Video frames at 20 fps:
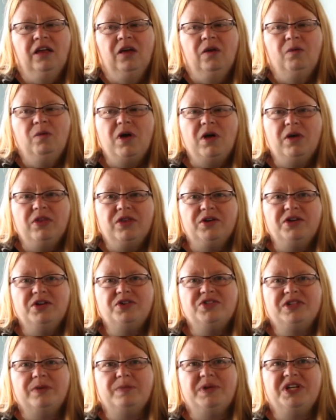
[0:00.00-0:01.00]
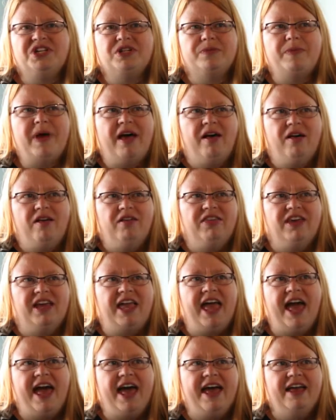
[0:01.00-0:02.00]
Well, there used to be Schmel the
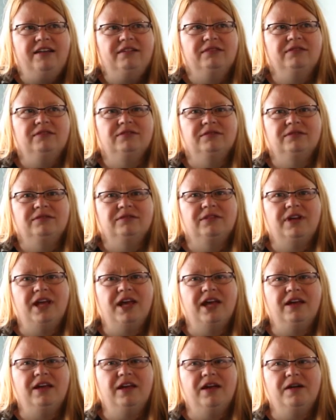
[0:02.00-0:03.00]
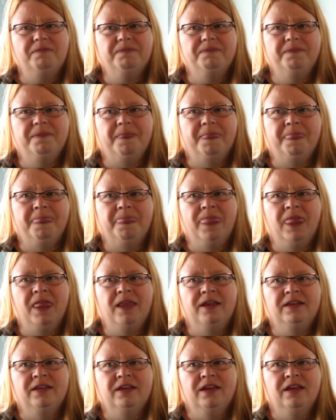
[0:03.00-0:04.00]
cat, and
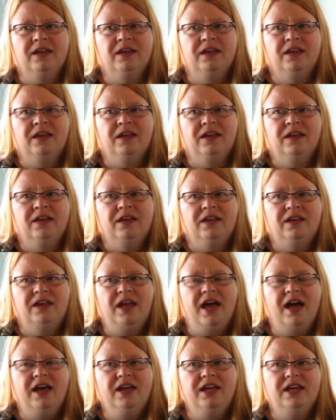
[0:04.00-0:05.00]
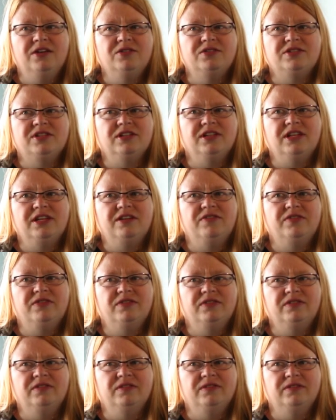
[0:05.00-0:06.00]
he used to leave
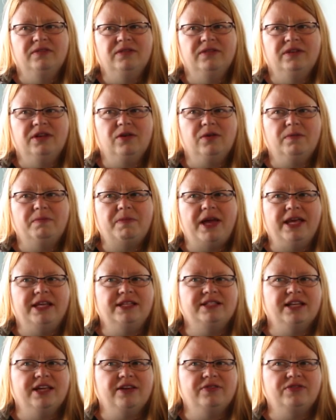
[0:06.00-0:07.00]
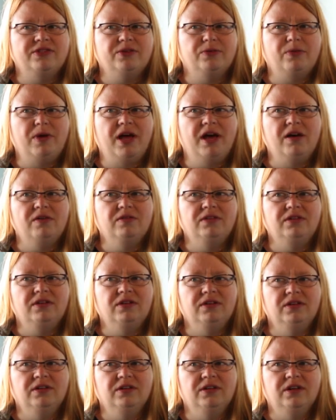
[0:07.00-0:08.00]
little mice gifts around,
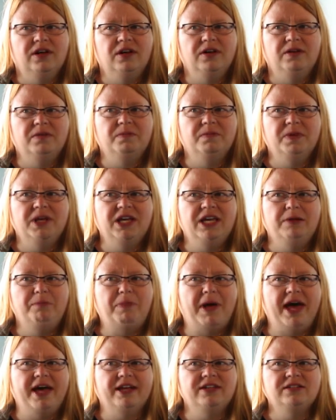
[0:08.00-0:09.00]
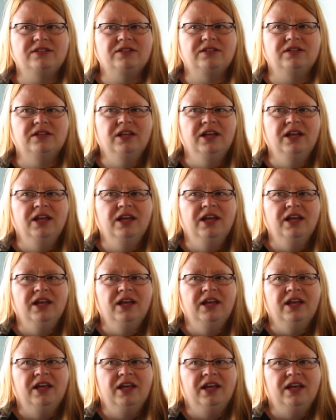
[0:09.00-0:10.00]
but he passed.
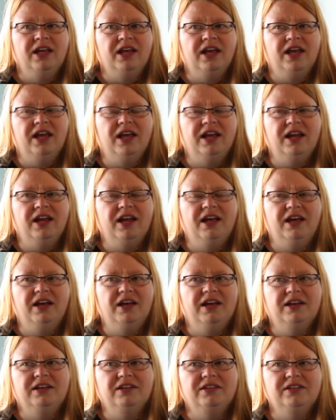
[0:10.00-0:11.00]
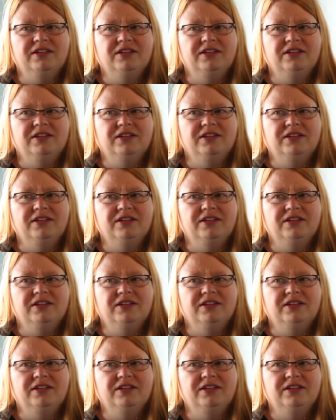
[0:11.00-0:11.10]
And I